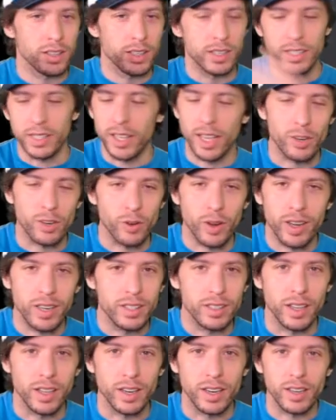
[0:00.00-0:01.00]
and he got it right
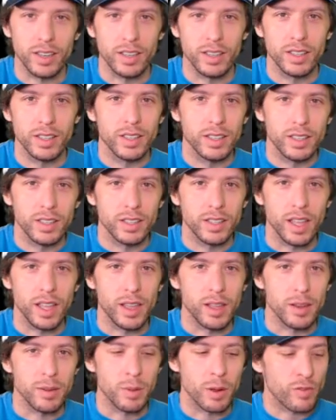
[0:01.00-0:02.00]
in there.
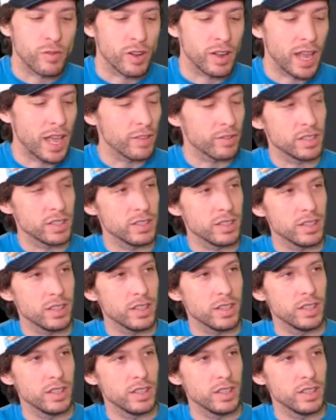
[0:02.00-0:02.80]
And my friend Evan,